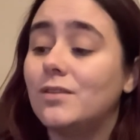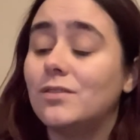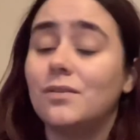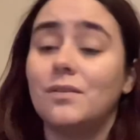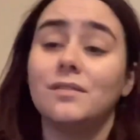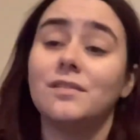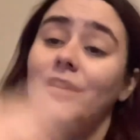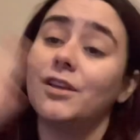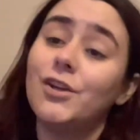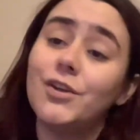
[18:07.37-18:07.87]
So
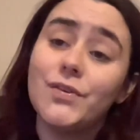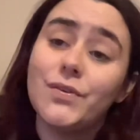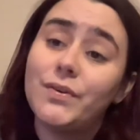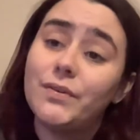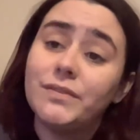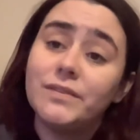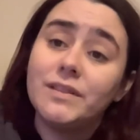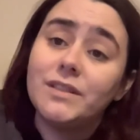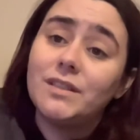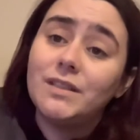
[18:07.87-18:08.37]
it's like your
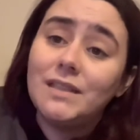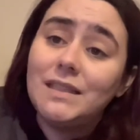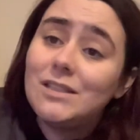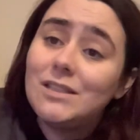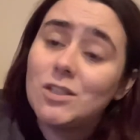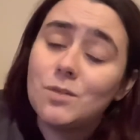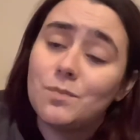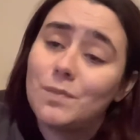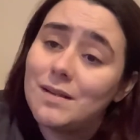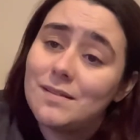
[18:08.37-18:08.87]
own little
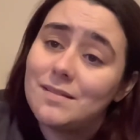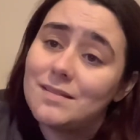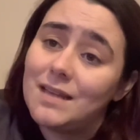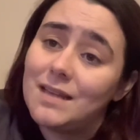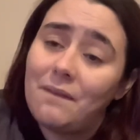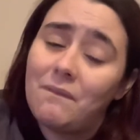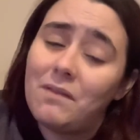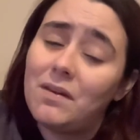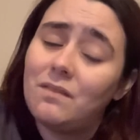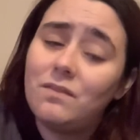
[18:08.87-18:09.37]
Easter
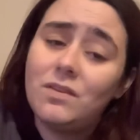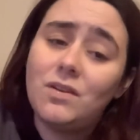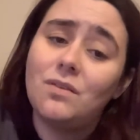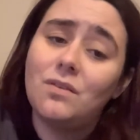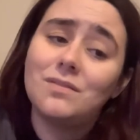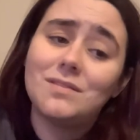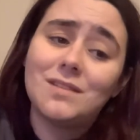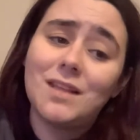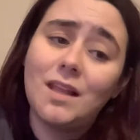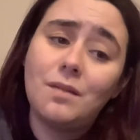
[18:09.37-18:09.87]
present, even if you
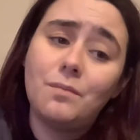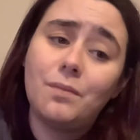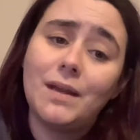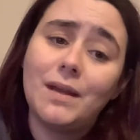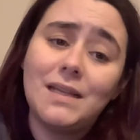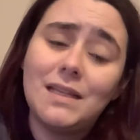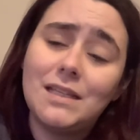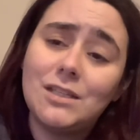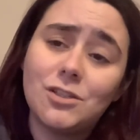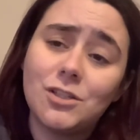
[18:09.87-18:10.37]
don't
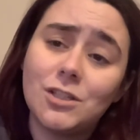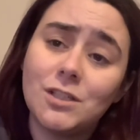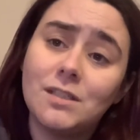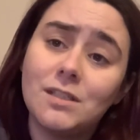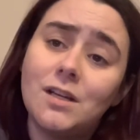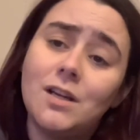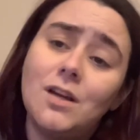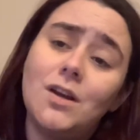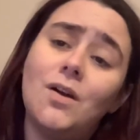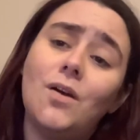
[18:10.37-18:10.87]
celebrate Easter
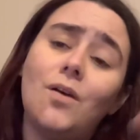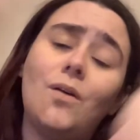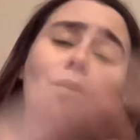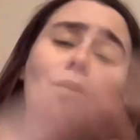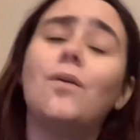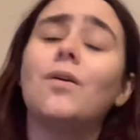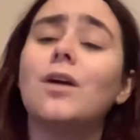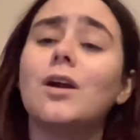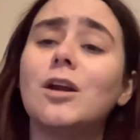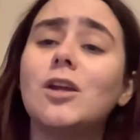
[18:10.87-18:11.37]

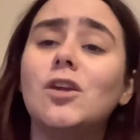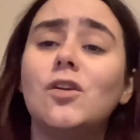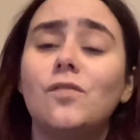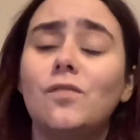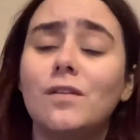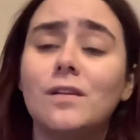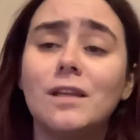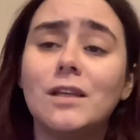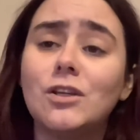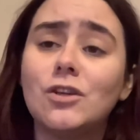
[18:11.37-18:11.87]
or you
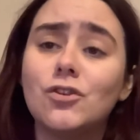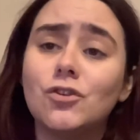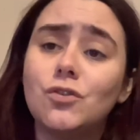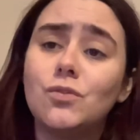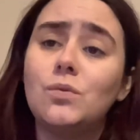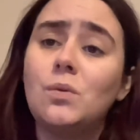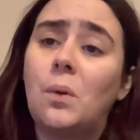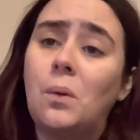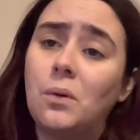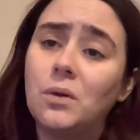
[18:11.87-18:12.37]
feel like you're
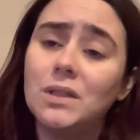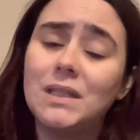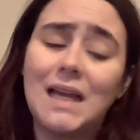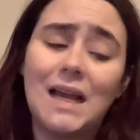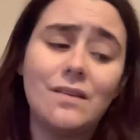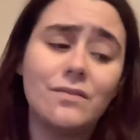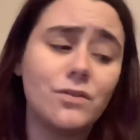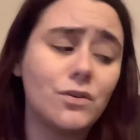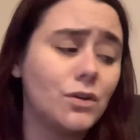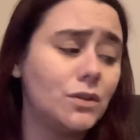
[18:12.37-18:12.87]
too old to
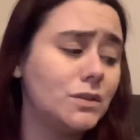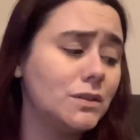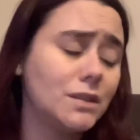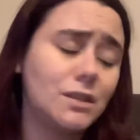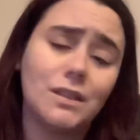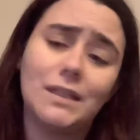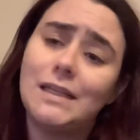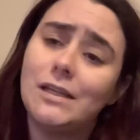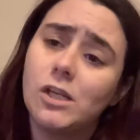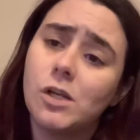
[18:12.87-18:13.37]
have your own
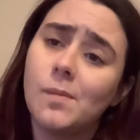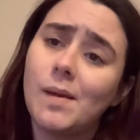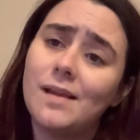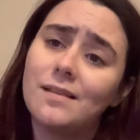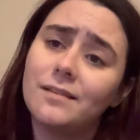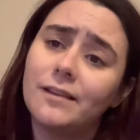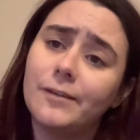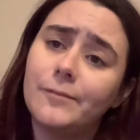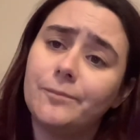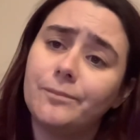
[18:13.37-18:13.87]
little Easter
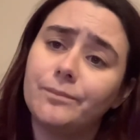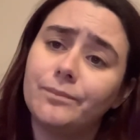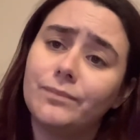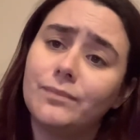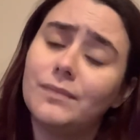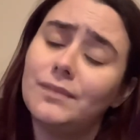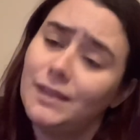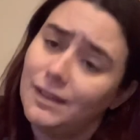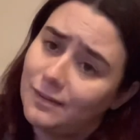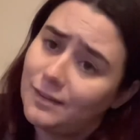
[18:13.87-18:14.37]
basket.
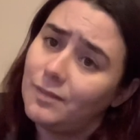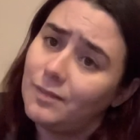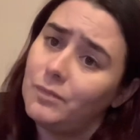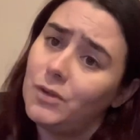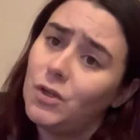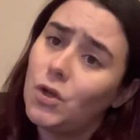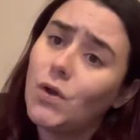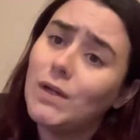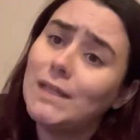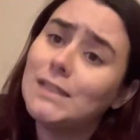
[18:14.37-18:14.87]
This can
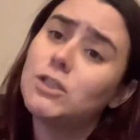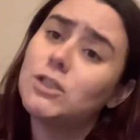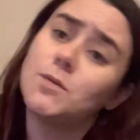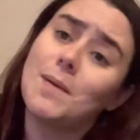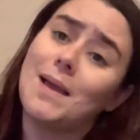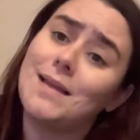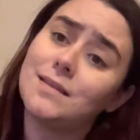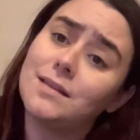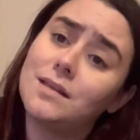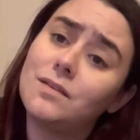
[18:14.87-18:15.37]
be your Easter
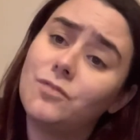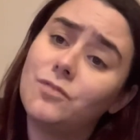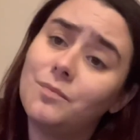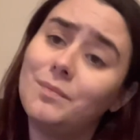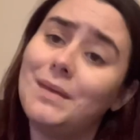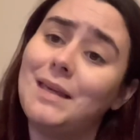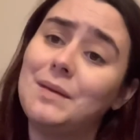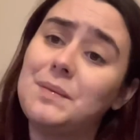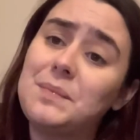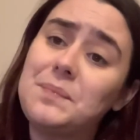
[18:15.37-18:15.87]
basket for
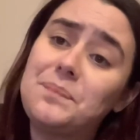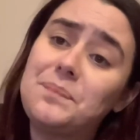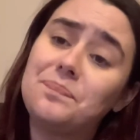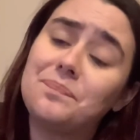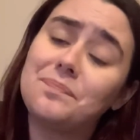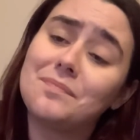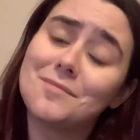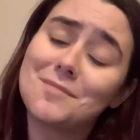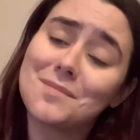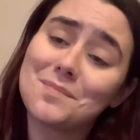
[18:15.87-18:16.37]
me
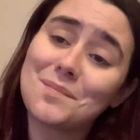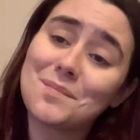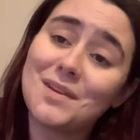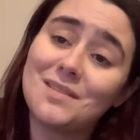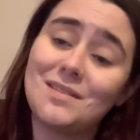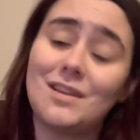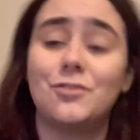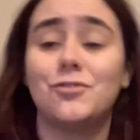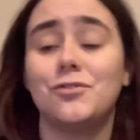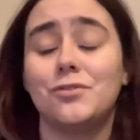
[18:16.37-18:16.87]

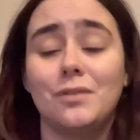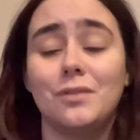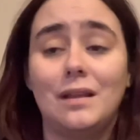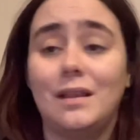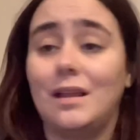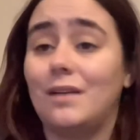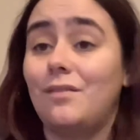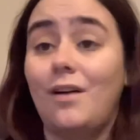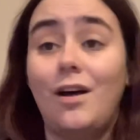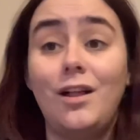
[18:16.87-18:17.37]
because I truly
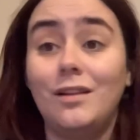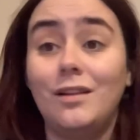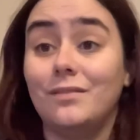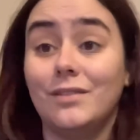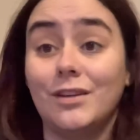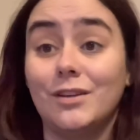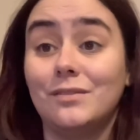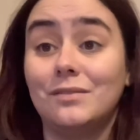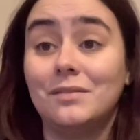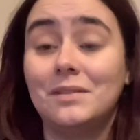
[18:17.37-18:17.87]
love all
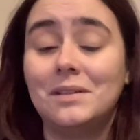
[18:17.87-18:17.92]
of you.